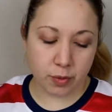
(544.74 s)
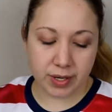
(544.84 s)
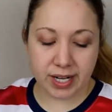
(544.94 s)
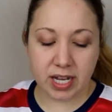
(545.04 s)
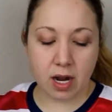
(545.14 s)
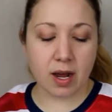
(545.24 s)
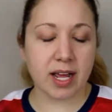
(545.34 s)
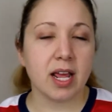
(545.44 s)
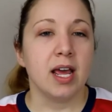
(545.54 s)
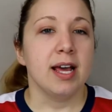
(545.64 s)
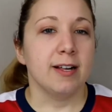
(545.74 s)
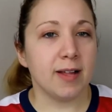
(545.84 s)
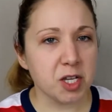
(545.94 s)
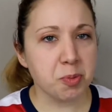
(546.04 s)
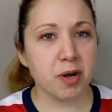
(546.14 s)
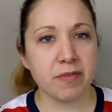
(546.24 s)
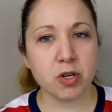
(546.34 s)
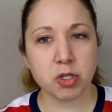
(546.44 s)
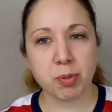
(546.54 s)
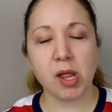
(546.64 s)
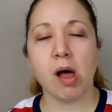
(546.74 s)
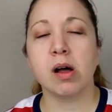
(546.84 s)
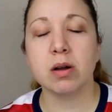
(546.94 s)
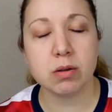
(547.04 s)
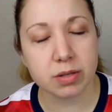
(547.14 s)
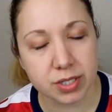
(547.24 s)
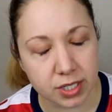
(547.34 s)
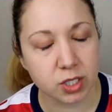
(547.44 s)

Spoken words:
you want to get on it. Last bit of news belongs